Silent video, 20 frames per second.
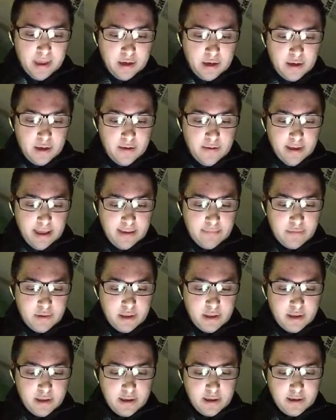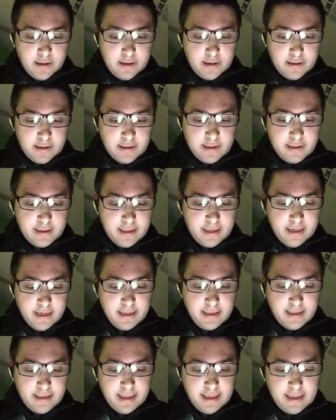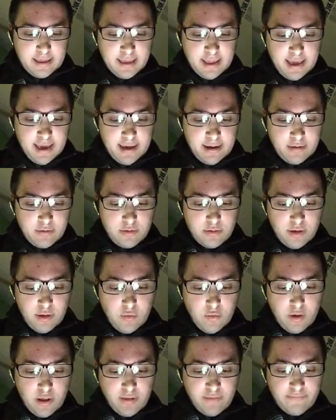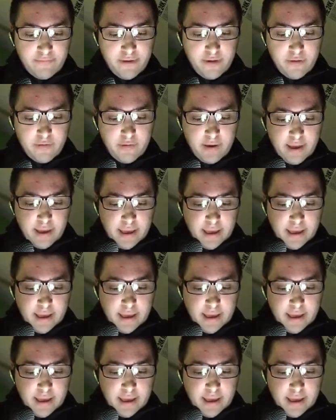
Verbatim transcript: New Hampshire cities and towns will vote